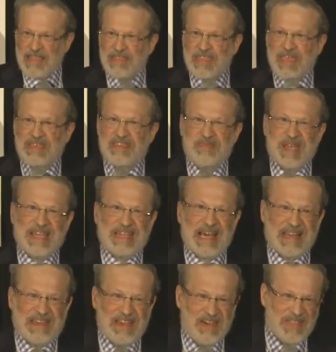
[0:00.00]
Now, you may
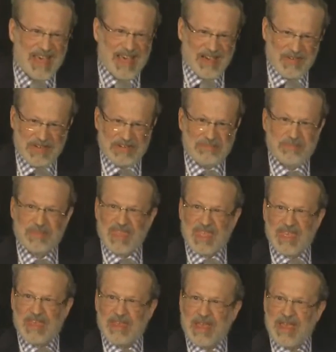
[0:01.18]
not know that one.
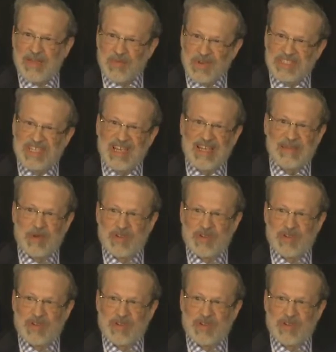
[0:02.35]
At one time,